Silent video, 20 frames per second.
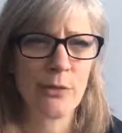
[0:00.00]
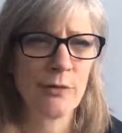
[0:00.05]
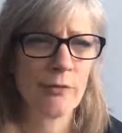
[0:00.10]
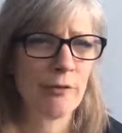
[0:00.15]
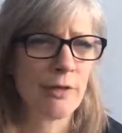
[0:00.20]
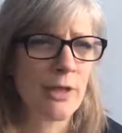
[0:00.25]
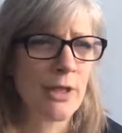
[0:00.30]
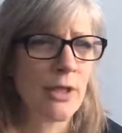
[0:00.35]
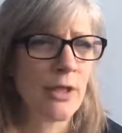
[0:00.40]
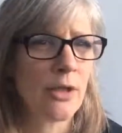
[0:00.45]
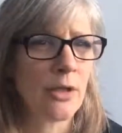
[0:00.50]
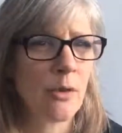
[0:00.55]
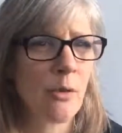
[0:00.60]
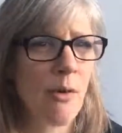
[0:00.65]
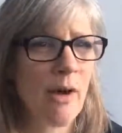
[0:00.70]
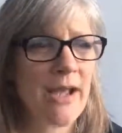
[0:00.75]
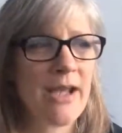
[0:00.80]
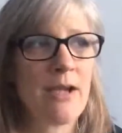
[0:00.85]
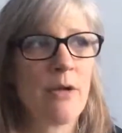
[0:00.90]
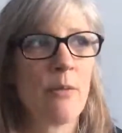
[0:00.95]
of
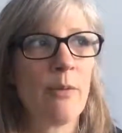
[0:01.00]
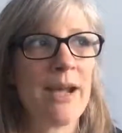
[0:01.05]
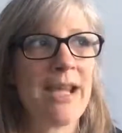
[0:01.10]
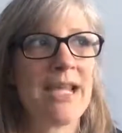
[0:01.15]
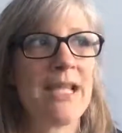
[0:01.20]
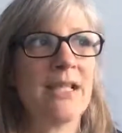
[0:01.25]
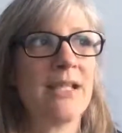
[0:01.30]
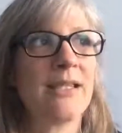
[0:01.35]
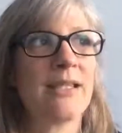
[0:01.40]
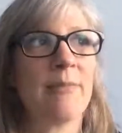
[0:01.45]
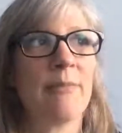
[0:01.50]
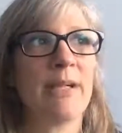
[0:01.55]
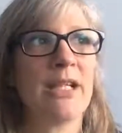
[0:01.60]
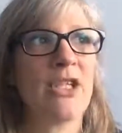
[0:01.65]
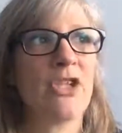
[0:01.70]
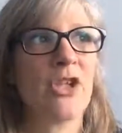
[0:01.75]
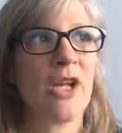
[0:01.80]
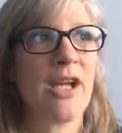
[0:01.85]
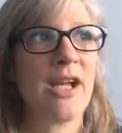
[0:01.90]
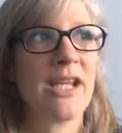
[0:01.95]
quite a way into my
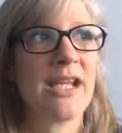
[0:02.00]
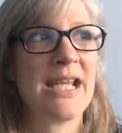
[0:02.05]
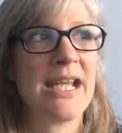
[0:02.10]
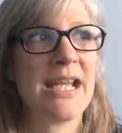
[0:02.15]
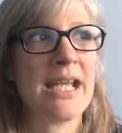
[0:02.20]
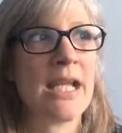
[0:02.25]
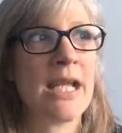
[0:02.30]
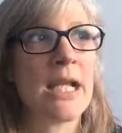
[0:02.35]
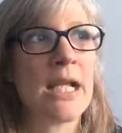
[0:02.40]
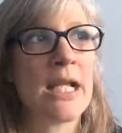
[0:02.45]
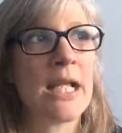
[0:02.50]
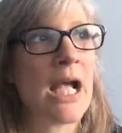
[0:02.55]
journey,